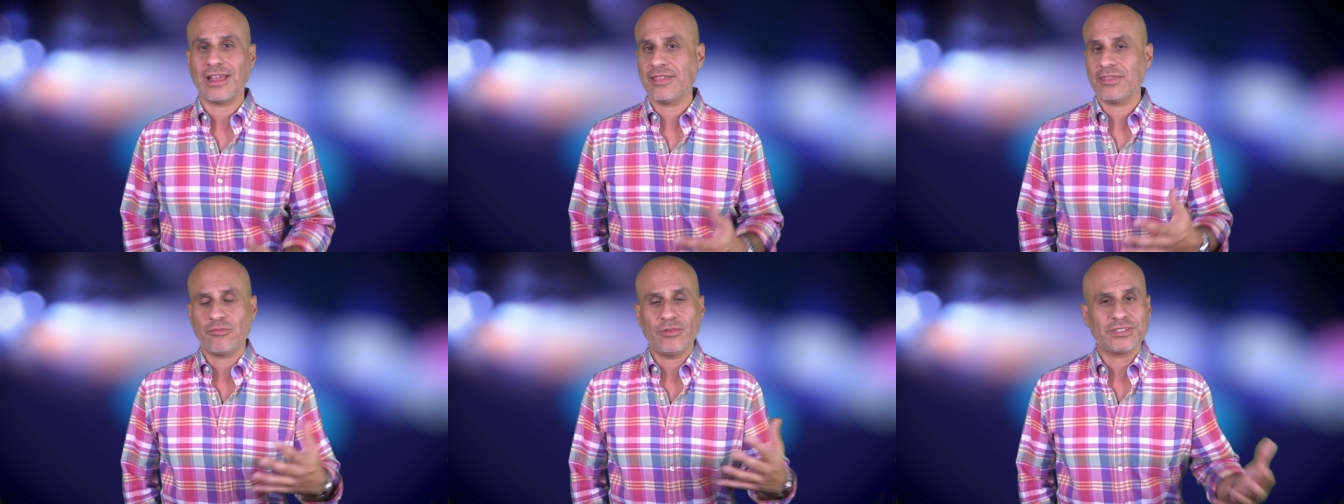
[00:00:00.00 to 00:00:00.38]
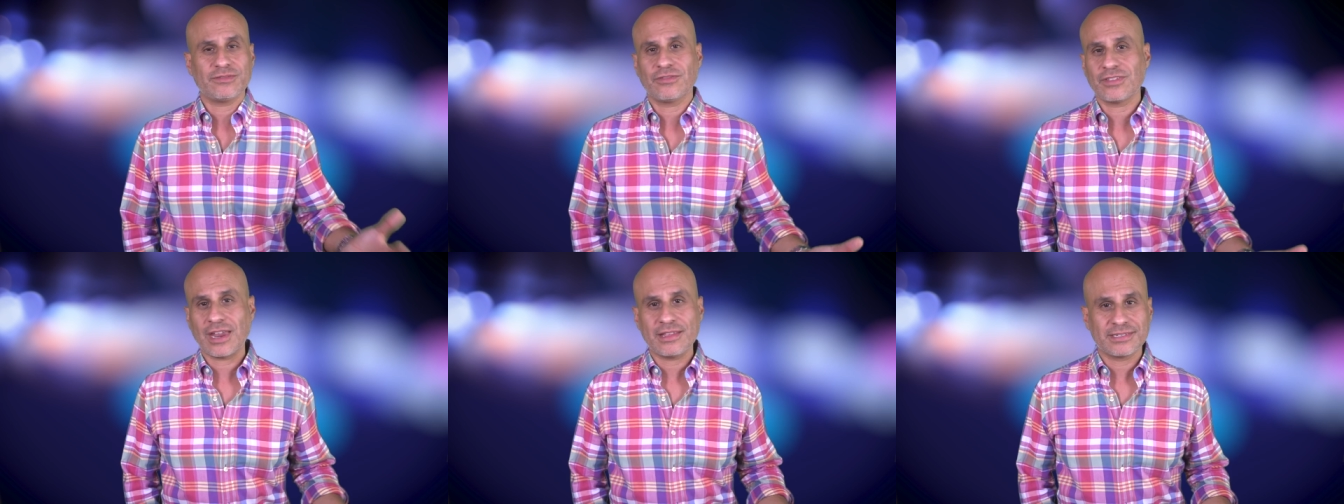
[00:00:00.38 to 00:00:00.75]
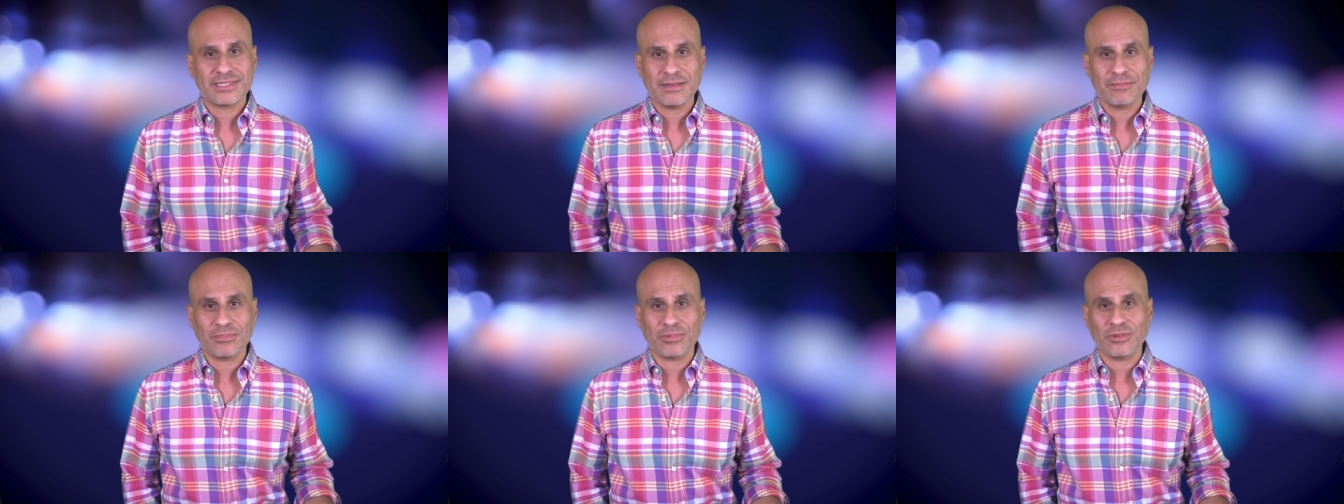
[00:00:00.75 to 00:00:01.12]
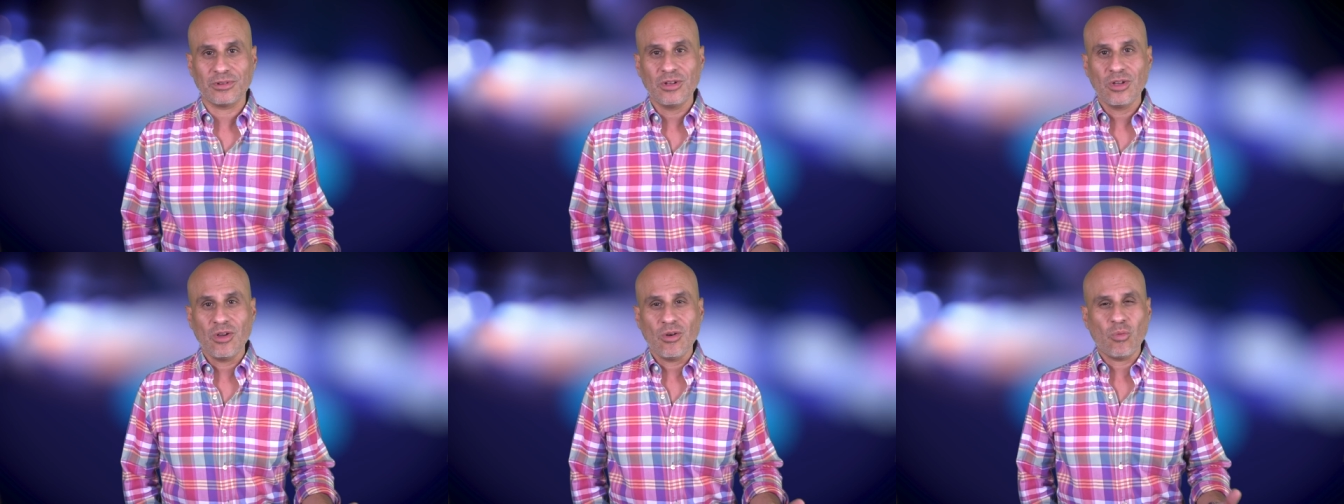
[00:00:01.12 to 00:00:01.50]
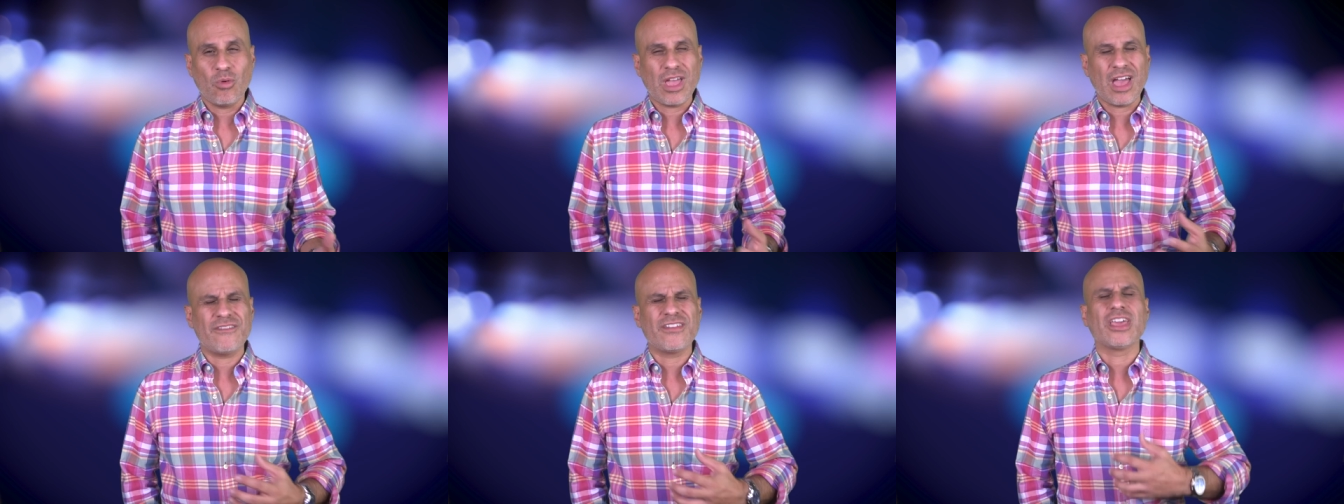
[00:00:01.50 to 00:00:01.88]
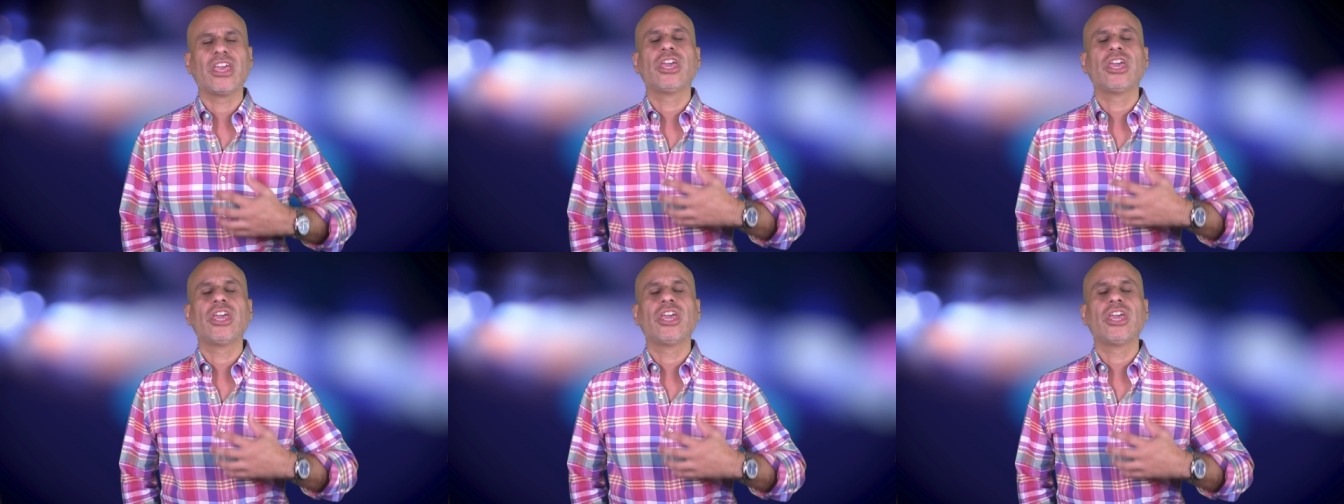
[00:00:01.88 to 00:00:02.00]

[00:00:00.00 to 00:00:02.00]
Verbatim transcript: And the reason for that is simple. We have